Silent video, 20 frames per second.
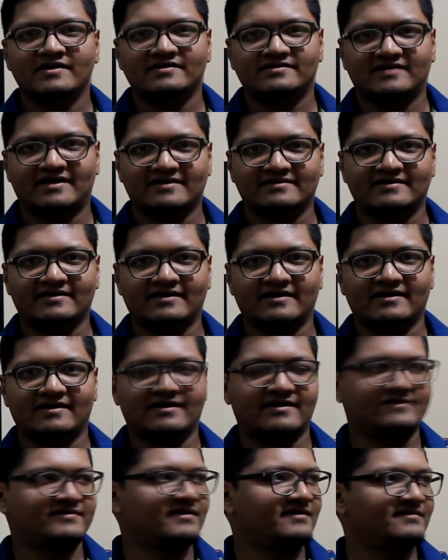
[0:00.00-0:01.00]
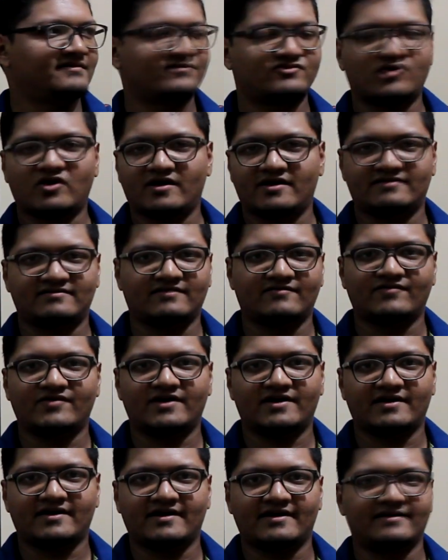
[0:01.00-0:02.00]
charging socket
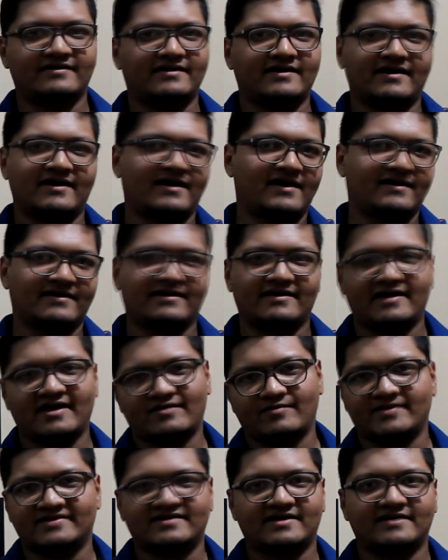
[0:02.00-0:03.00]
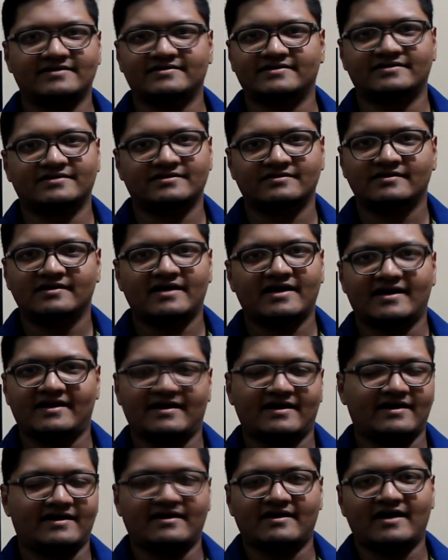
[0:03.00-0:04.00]
somewhere, and I connect my charger and
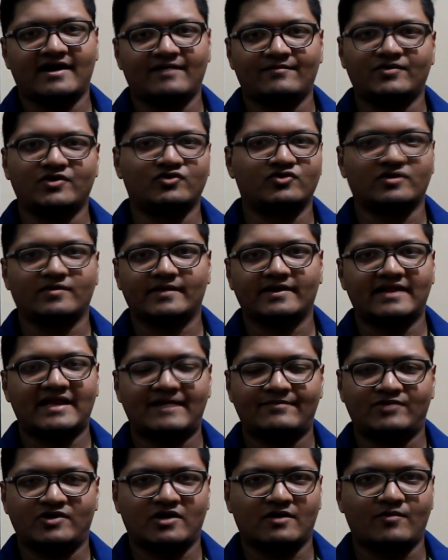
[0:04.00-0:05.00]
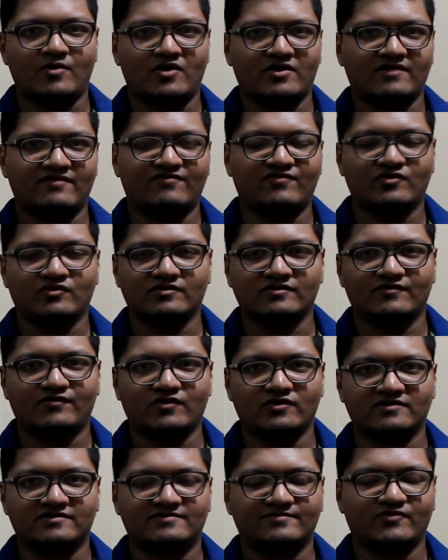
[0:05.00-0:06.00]
I'm using a laptop on a
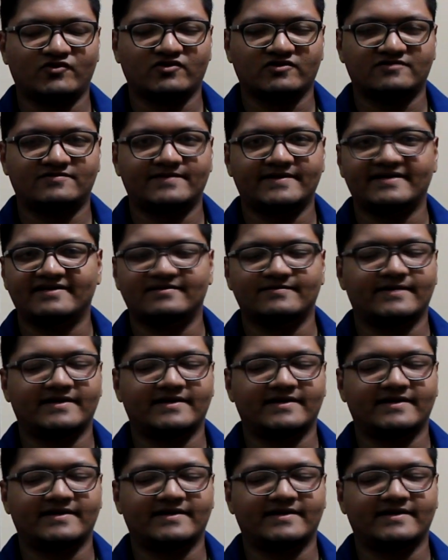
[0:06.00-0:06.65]
full speed.